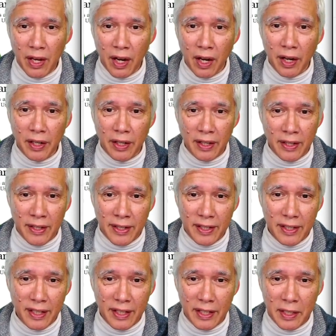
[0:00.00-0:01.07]
on
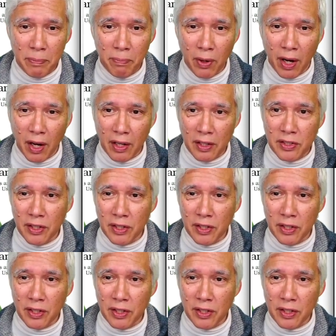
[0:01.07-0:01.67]
Git Inbox,